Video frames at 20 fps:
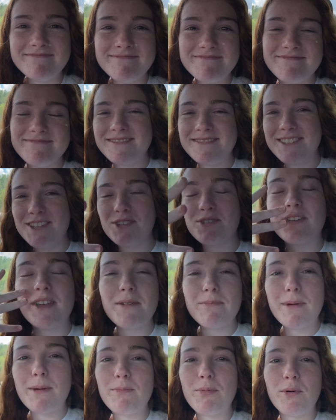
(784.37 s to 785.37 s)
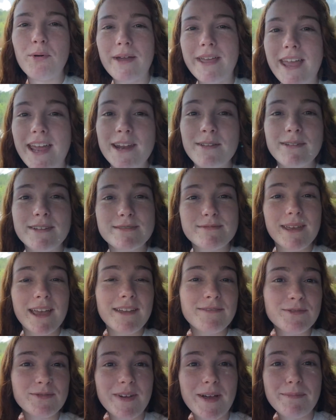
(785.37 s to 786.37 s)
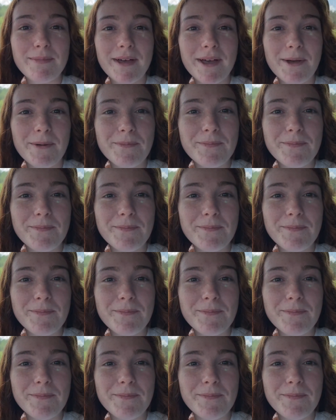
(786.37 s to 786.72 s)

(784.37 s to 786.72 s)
right. Do you get my point? Anyways, we have to wrap up.